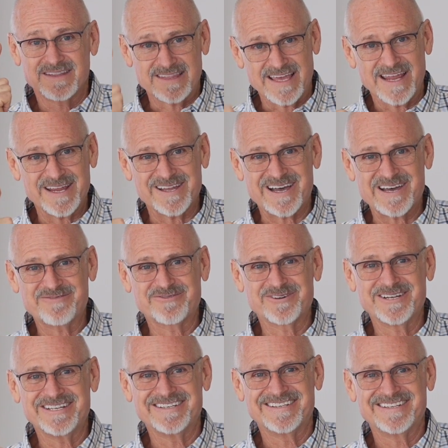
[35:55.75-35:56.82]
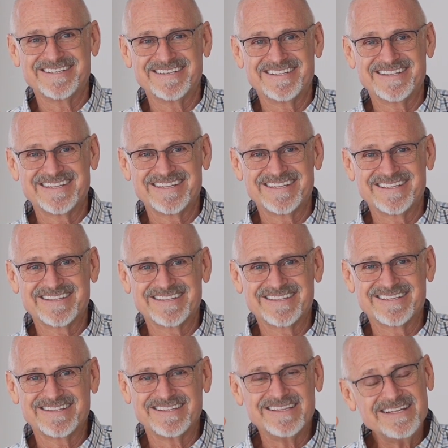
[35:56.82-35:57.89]
Thank God for it.
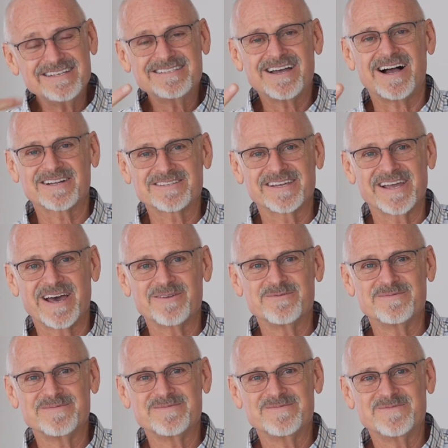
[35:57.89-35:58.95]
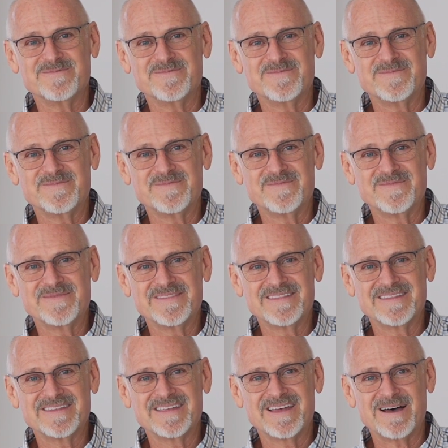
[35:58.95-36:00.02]
And then talk to God
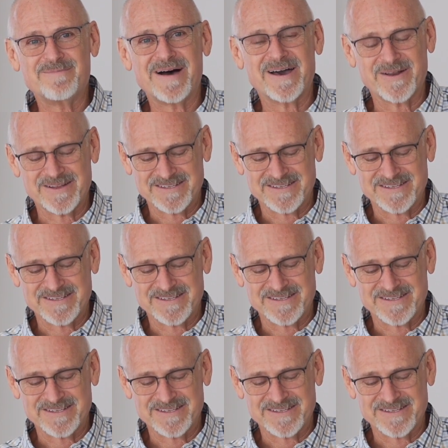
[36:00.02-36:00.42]
about